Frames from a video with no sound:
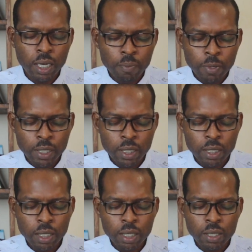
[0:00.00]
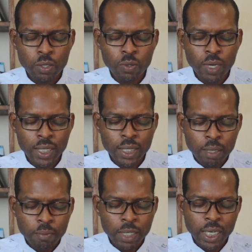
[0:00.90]
Help us to
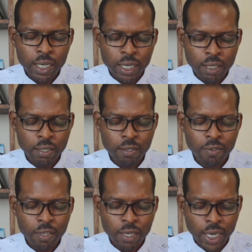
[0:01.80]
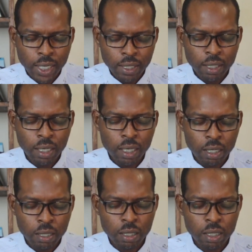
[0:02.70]
accept the character of Christ
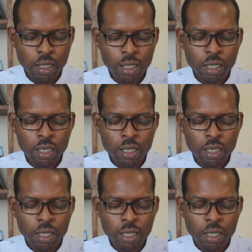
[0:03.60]
in us